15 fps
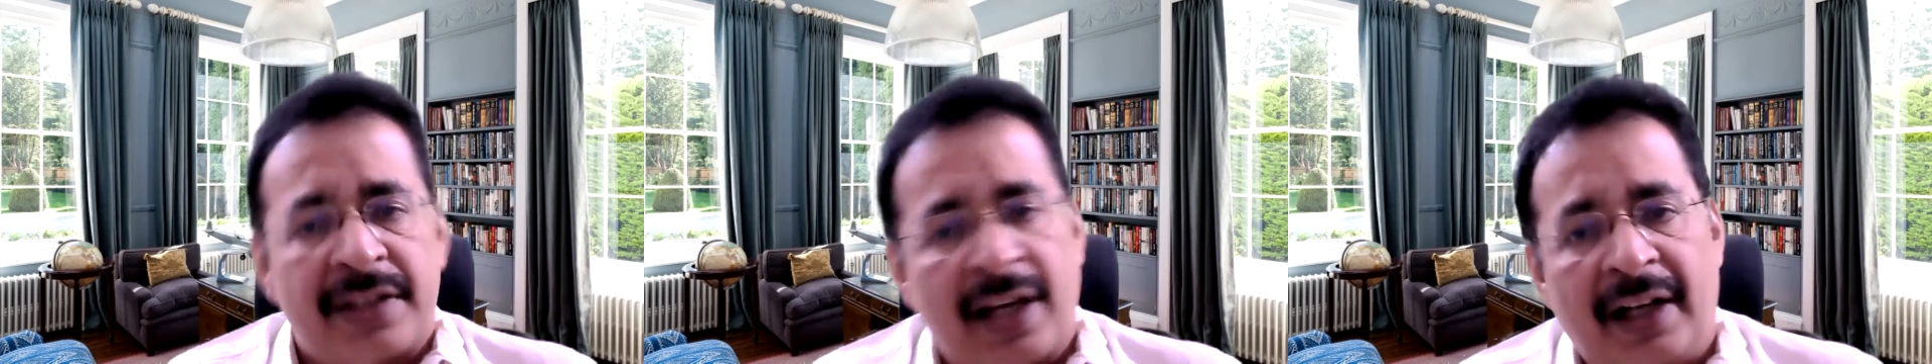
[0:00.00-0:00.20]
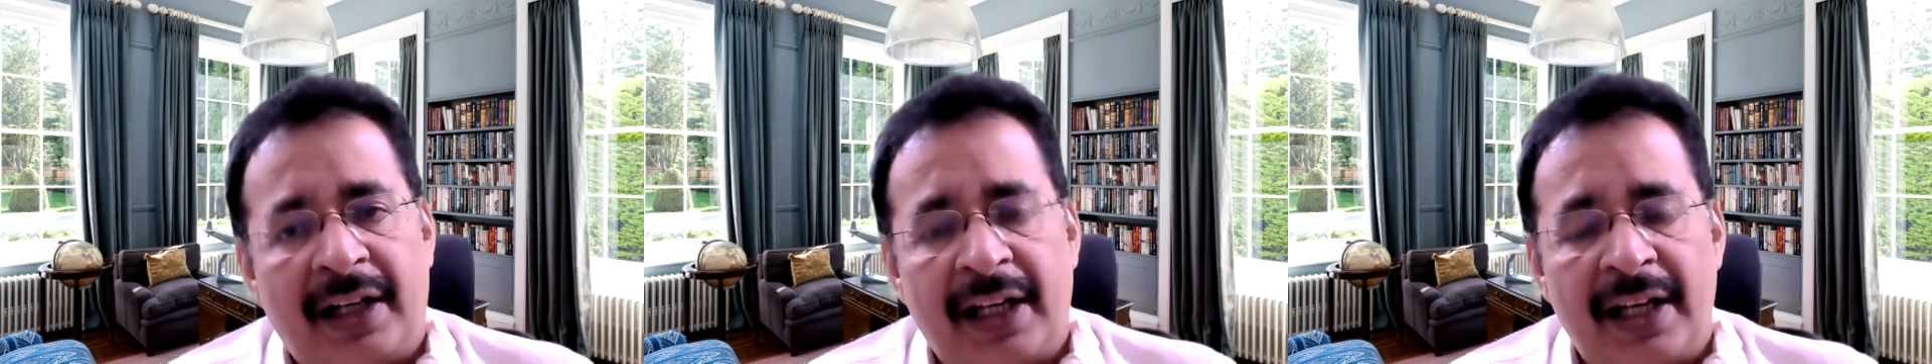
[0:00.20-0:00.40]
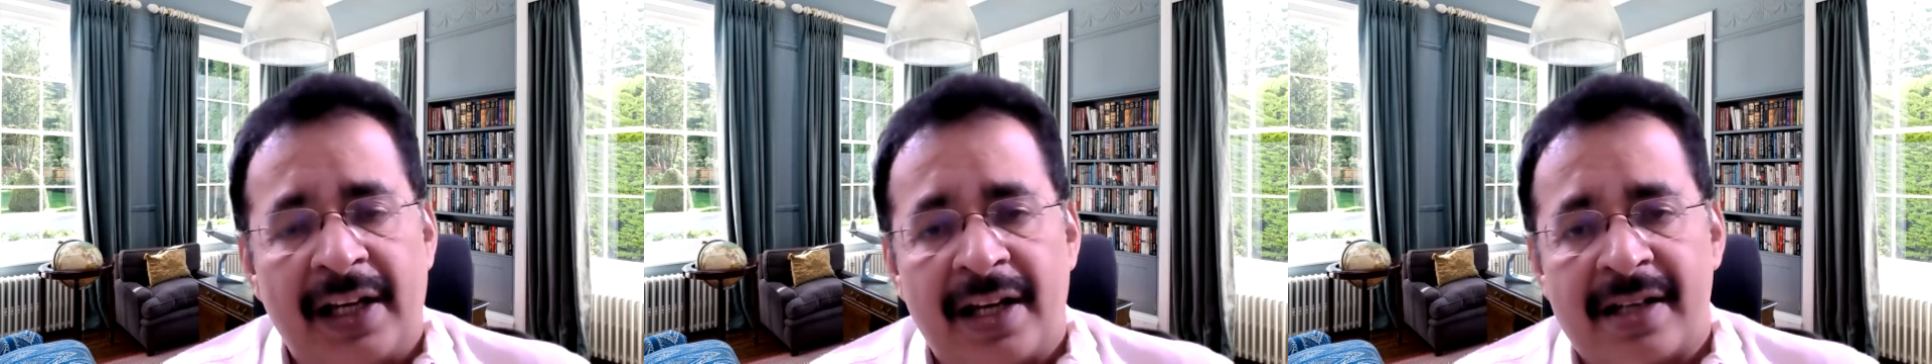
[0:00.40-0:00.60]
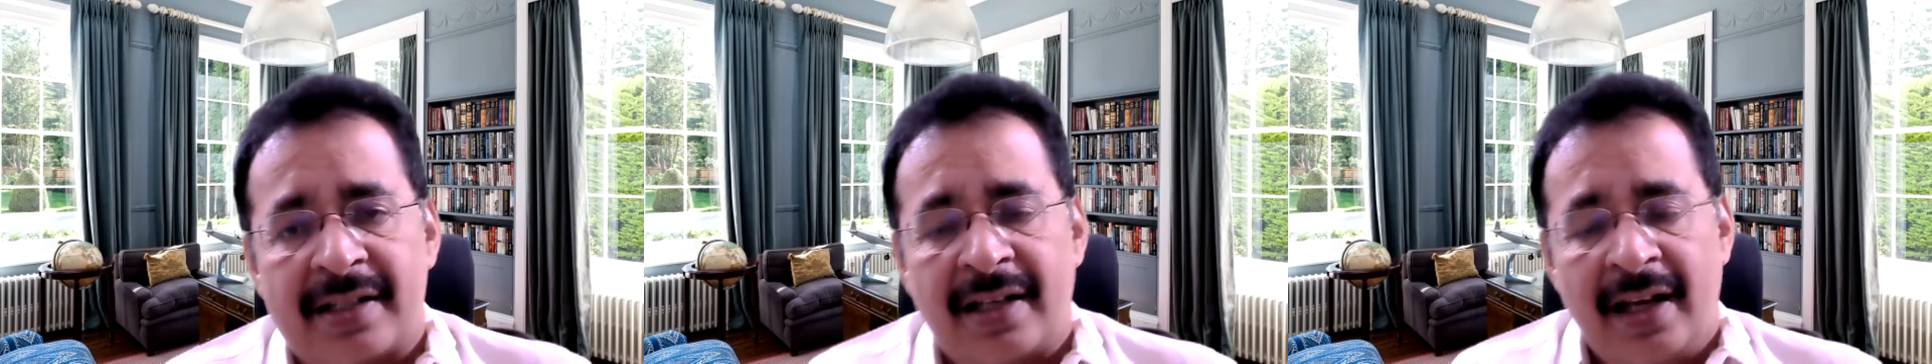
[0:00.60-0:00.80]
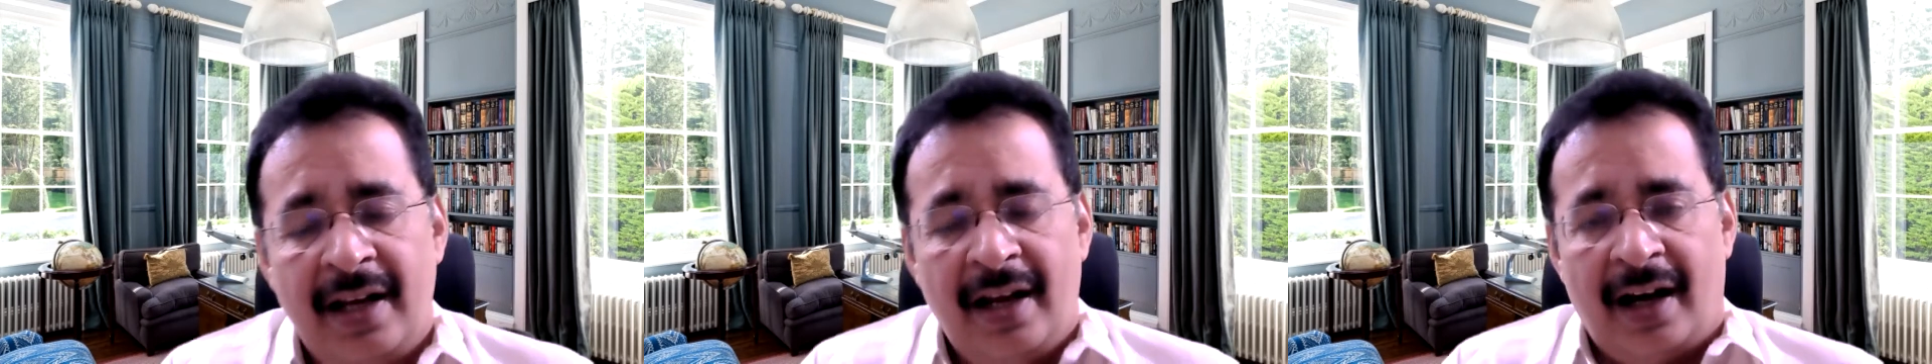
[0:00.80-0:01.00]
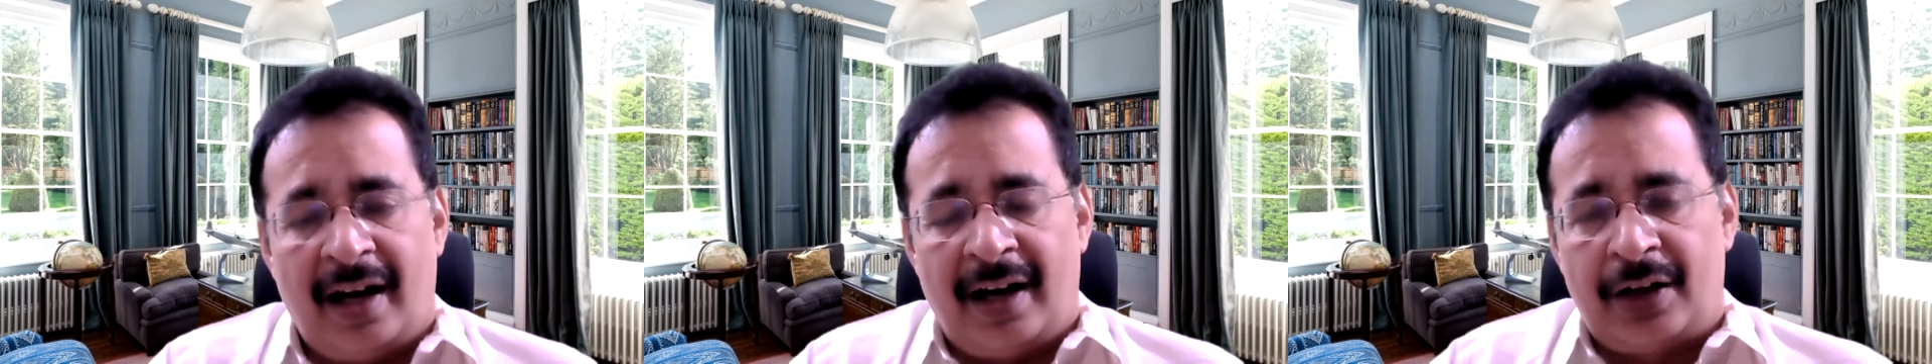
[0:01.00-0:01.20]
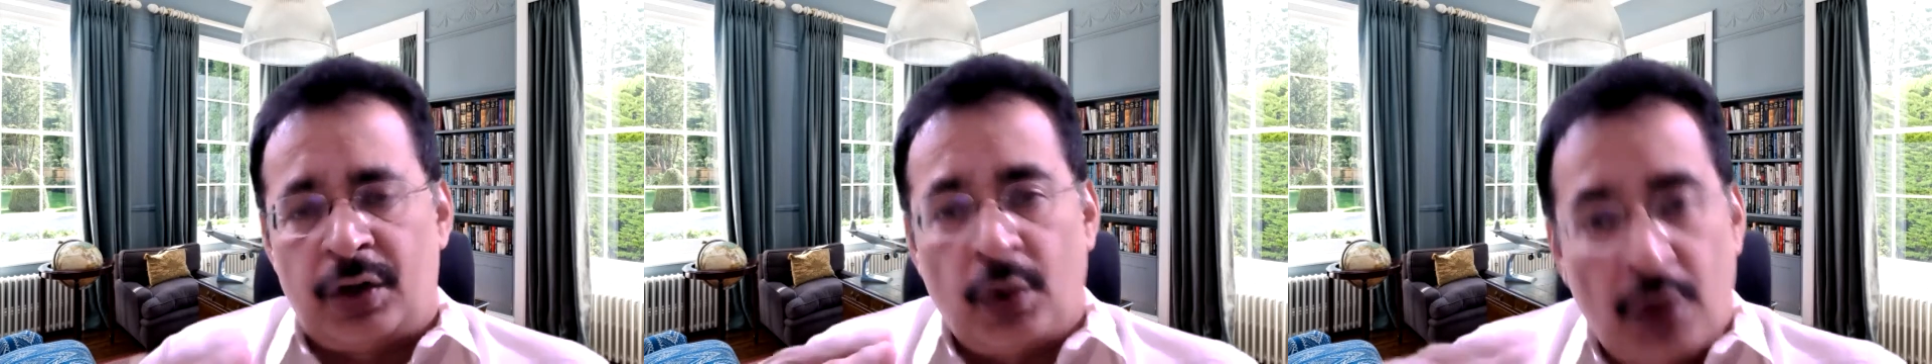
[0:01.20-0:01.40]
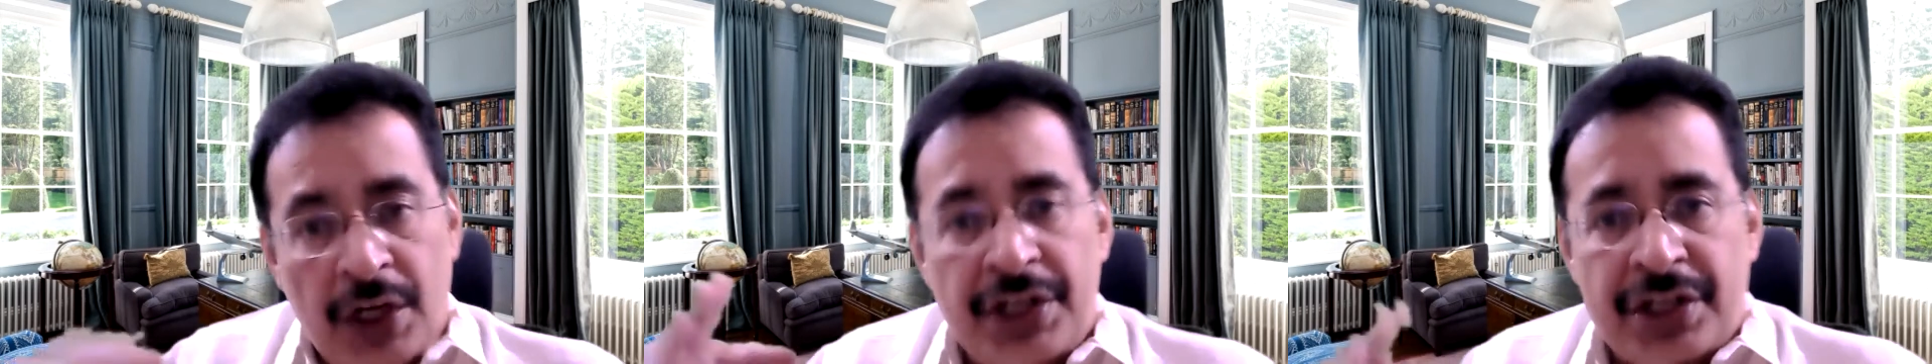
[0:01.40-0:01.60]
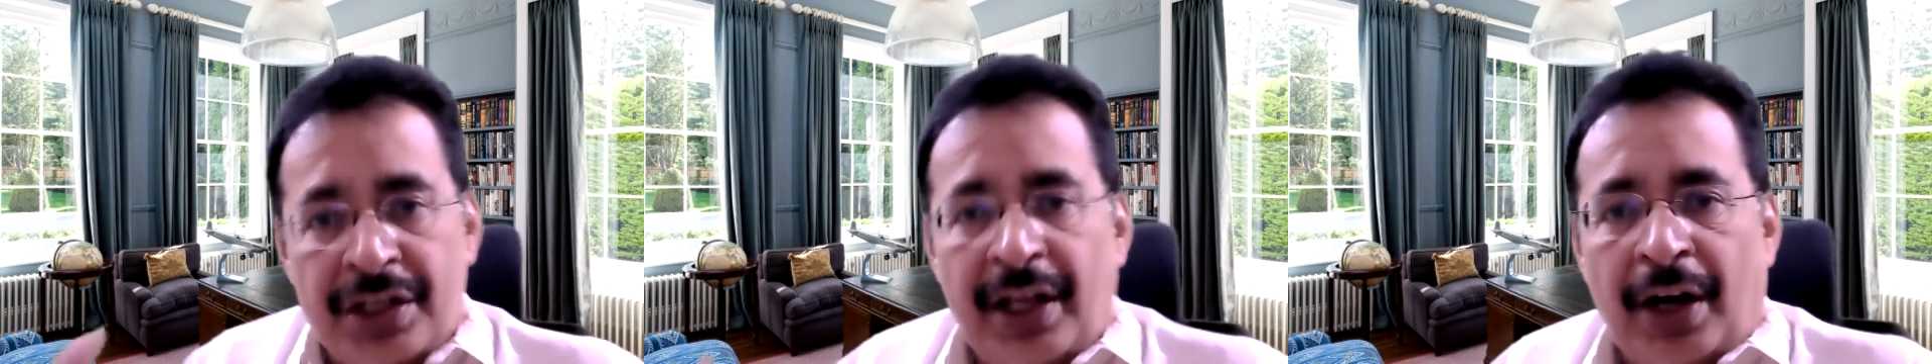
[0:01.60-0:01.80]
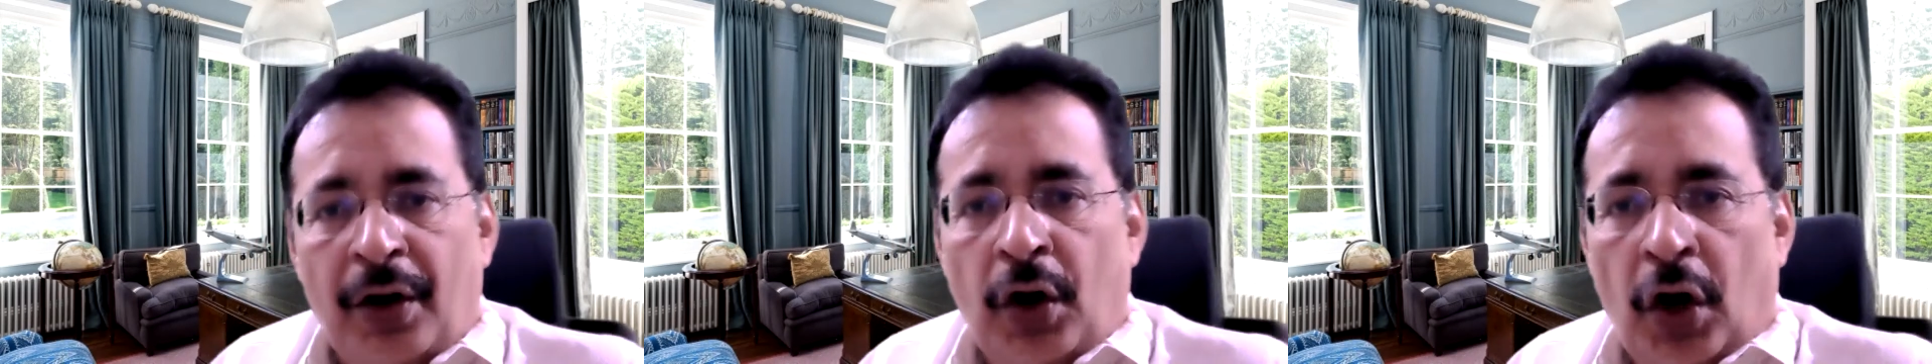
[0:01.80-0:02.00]
30 years uh, to reach
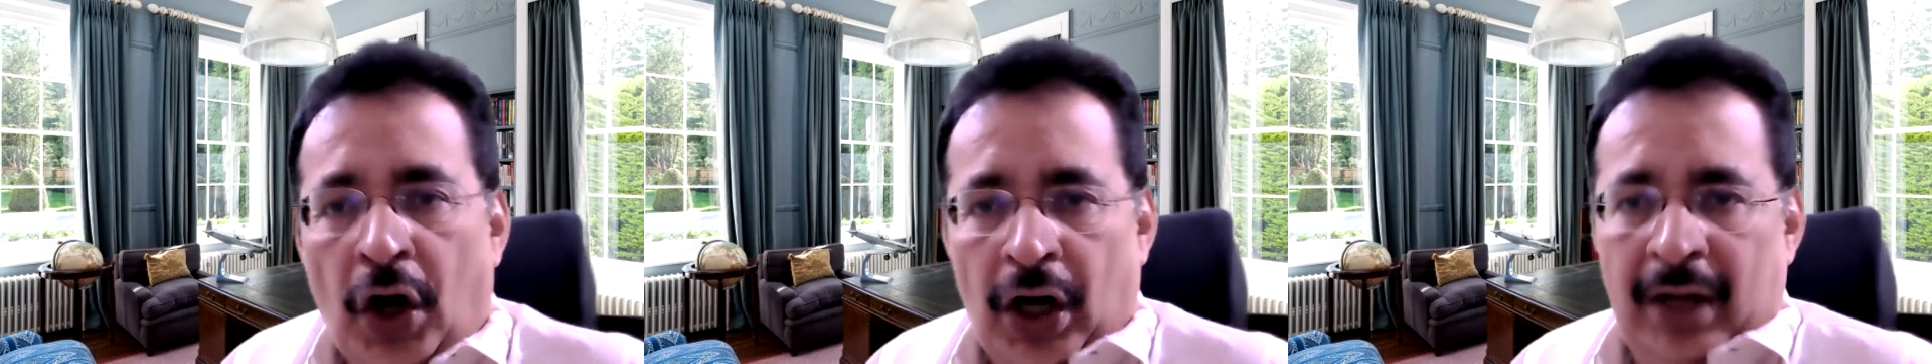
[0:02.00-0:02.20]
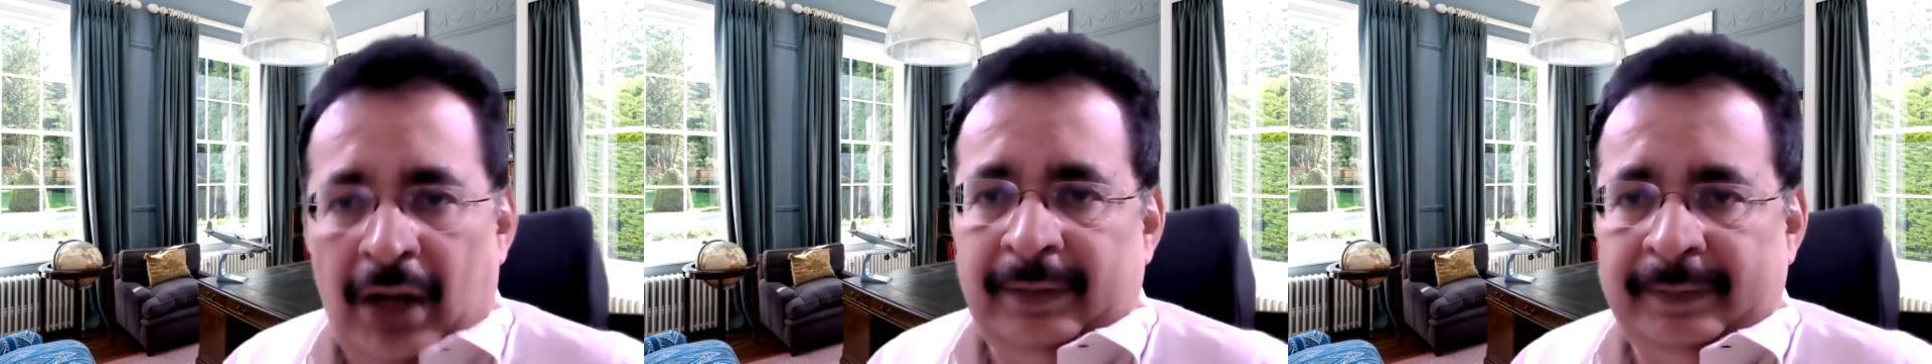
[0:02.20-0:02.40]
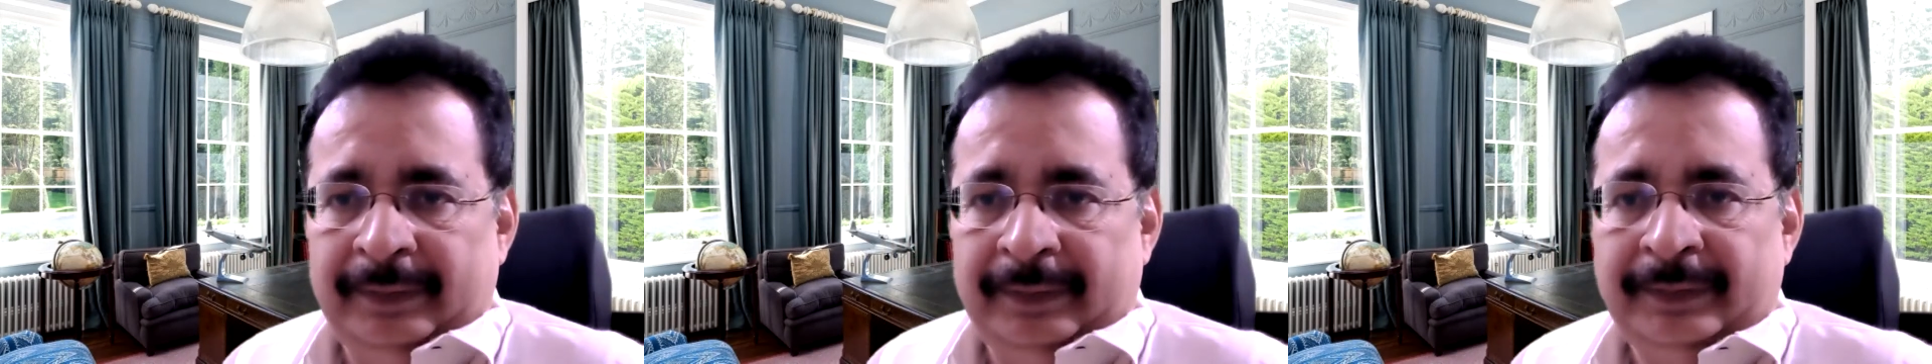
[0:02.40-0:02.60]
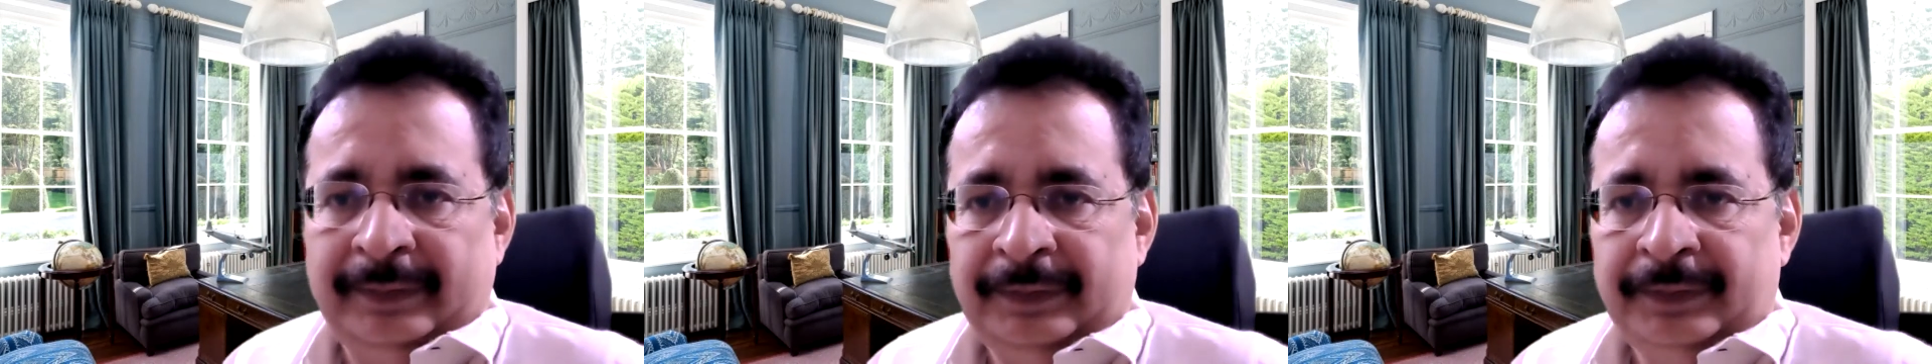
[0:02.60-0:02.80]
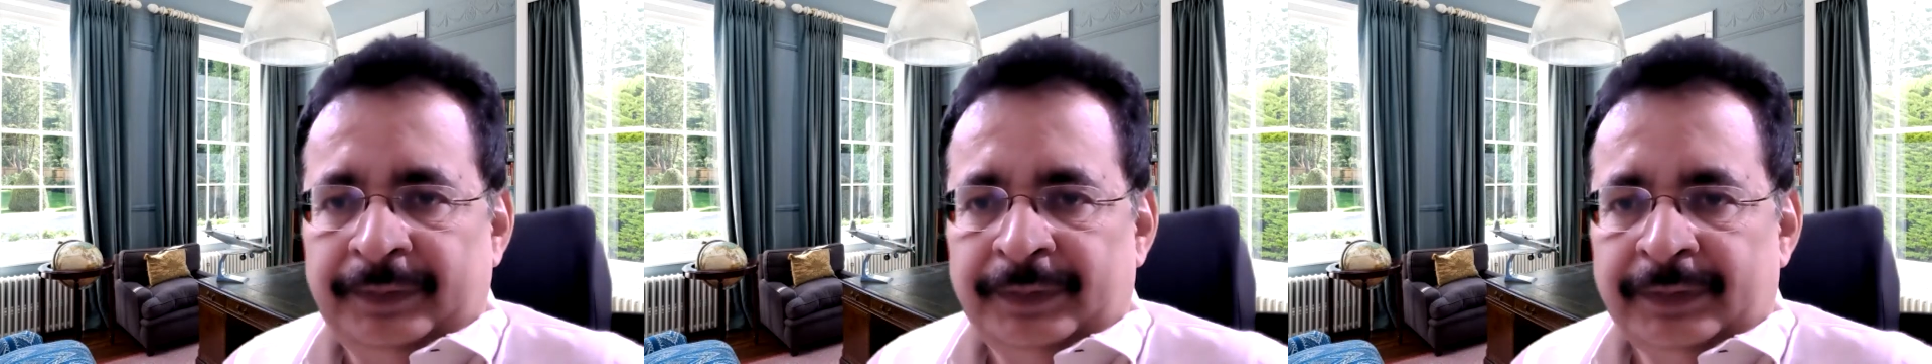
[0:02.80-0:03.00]
their goal. Hmm.